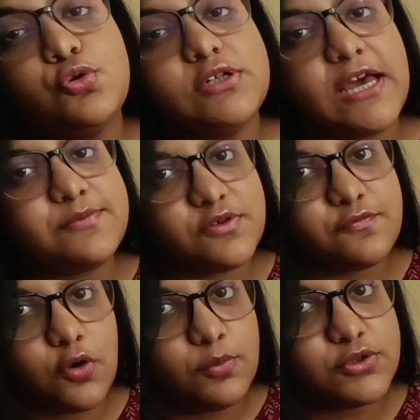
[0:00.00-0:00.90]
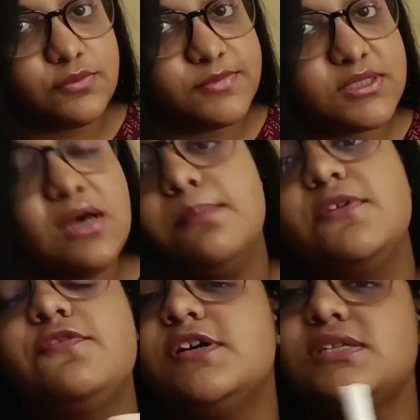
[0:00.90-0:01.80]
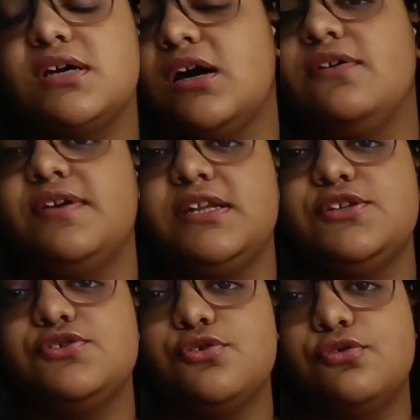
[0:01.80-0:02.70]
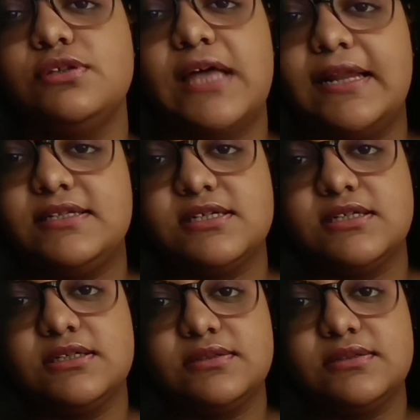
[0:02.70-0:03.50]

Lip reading: two types of chromosomes, but first we need to know that